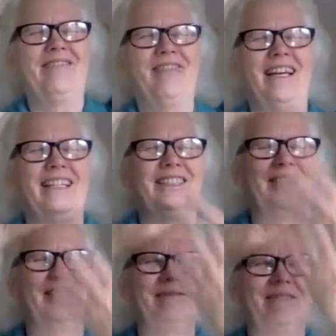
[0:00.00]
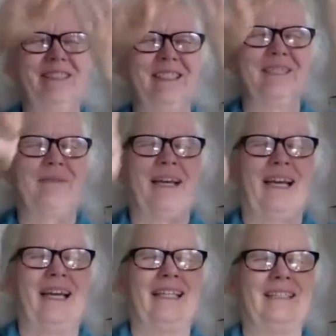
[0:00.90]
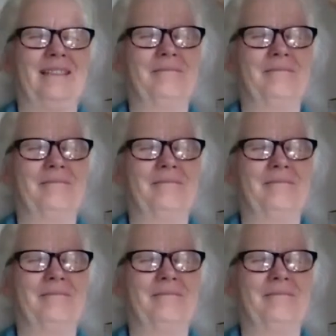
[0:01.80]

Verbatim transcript: I could do it with just my hands.